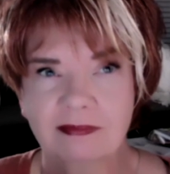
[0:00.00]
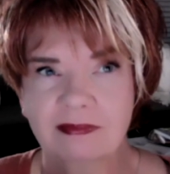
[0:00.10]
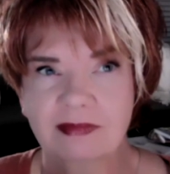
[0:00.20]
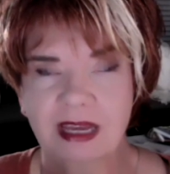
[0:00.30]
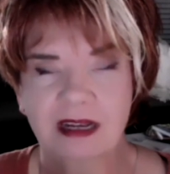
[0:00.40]

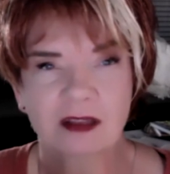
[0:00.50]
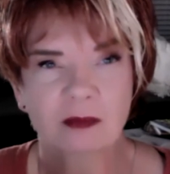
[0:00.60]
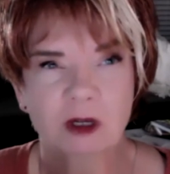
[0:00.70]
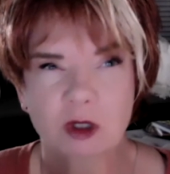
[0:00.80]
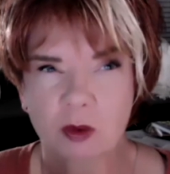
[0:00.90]
And in the
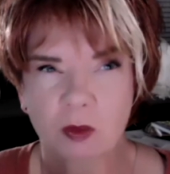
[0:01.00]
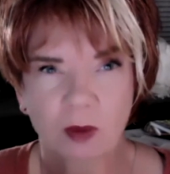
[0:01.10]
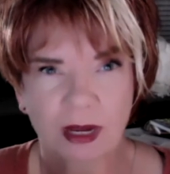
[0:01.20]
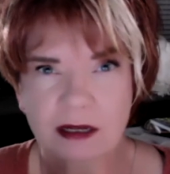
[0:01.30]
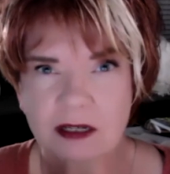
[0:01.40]
most
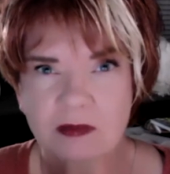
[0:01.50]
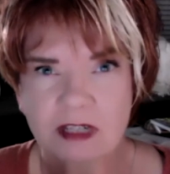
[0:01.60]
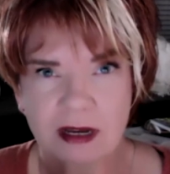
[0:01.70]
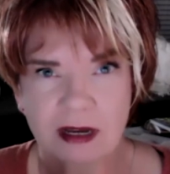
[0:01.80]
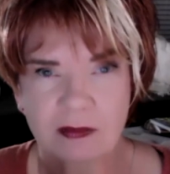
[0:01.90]
random
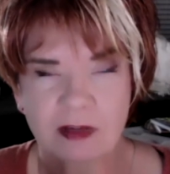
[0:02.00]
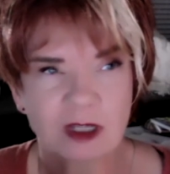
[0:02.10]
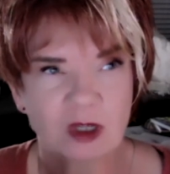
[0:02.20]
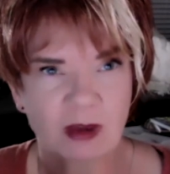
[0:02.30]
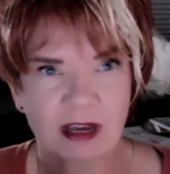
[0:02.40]
time
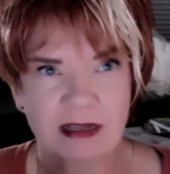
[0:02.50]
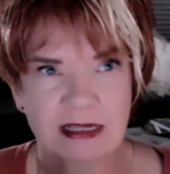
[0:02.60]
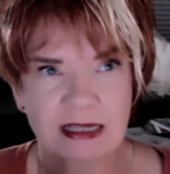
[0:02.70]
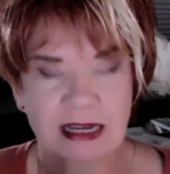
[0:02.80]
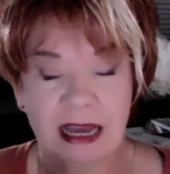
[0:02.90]
and space,
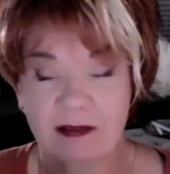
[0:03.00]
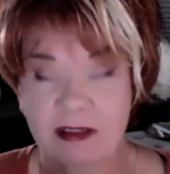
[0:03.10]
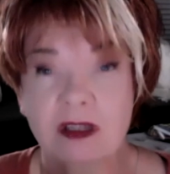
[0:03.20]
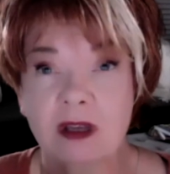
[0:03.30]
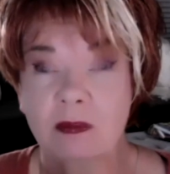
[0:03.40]
they have
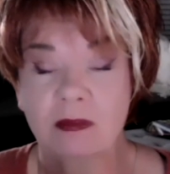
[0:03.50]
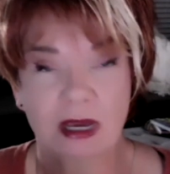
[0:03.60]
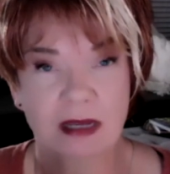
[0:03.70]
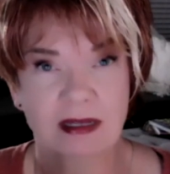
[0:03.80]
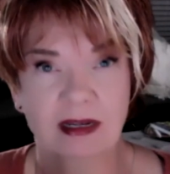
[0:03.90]
this
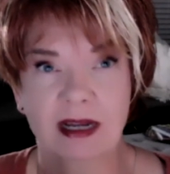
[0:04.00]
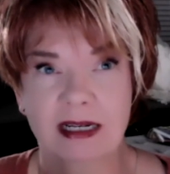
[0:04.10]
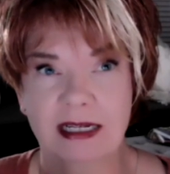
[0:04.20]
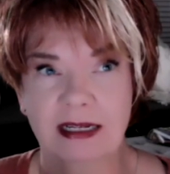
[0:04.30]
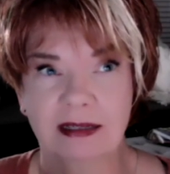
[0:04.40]
amazing
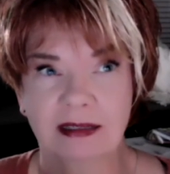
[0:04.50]
idea.